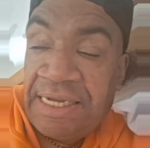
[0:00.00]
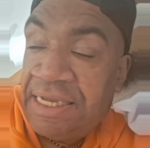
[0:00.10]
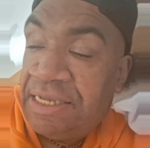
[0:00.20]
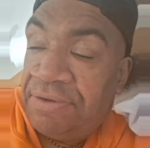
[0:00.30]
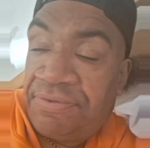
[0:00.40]

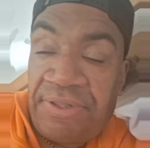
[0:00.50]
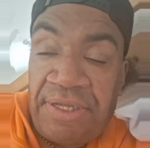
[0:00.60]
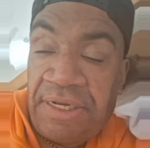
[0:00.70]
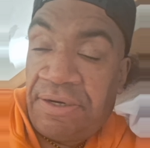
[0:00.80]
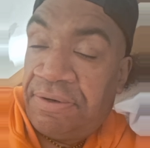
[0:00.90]

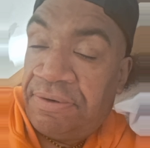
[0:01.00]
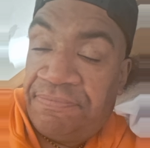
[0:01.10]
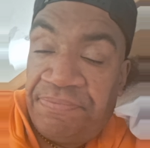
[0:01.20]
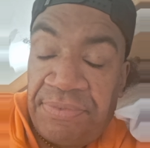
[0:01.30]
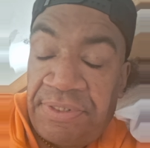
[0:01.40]
healthy at all.
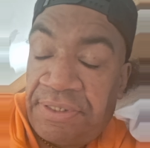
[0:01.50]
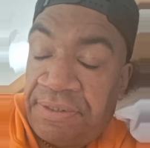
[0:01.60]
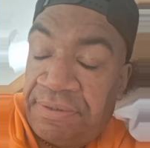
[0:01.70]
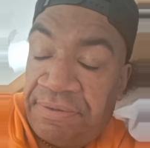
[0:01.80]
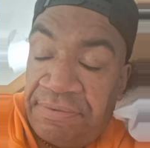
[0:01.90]

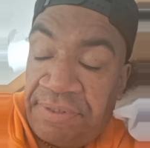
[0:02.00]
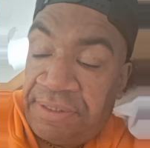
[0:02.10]
So